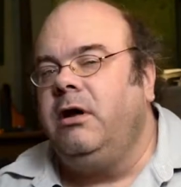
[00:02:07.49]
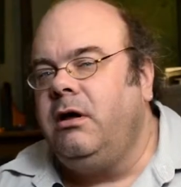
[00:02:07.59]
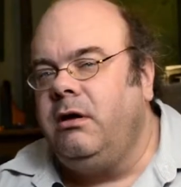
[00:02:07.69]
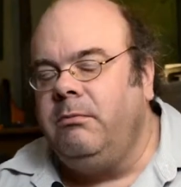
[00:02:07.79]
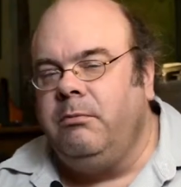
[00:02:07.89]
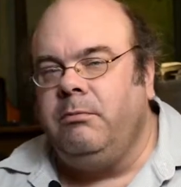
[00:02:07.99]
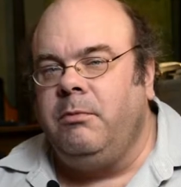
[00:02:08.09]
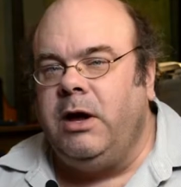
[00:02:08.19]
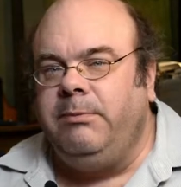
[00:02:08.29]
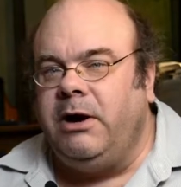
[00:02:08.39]
Um,
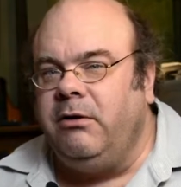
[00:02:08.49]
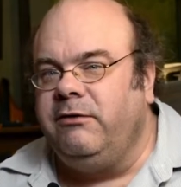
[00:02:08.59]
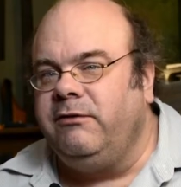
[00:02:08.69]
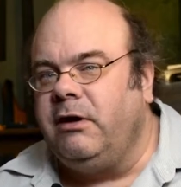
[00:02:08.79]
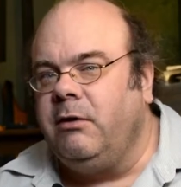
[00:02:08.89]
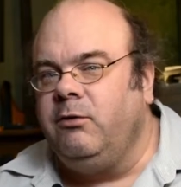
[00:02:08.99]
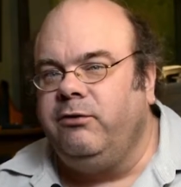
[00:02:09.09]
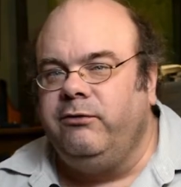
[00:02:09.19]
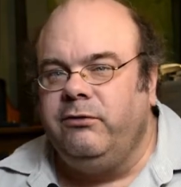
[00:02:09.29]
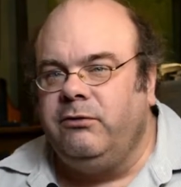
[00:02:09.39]
my parents said I
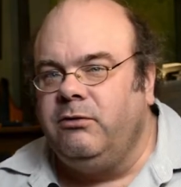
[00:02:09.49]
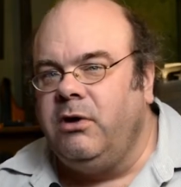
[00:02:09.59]
was